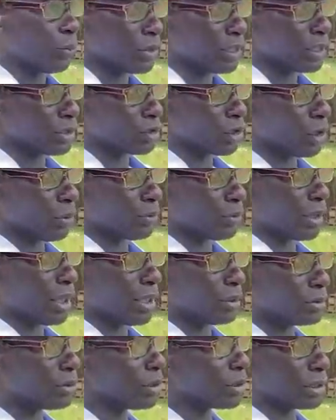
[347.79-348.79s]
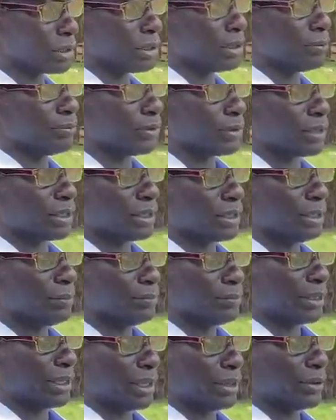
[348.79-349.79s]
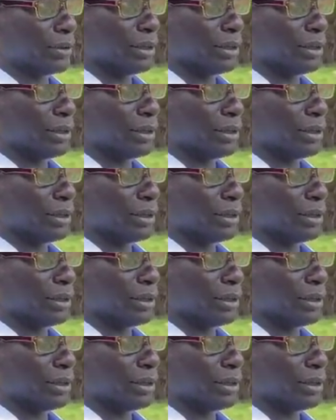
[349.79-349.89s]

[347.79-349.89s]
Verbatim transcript: Open a shop now. No, yeah. she didn't. She didn't break away.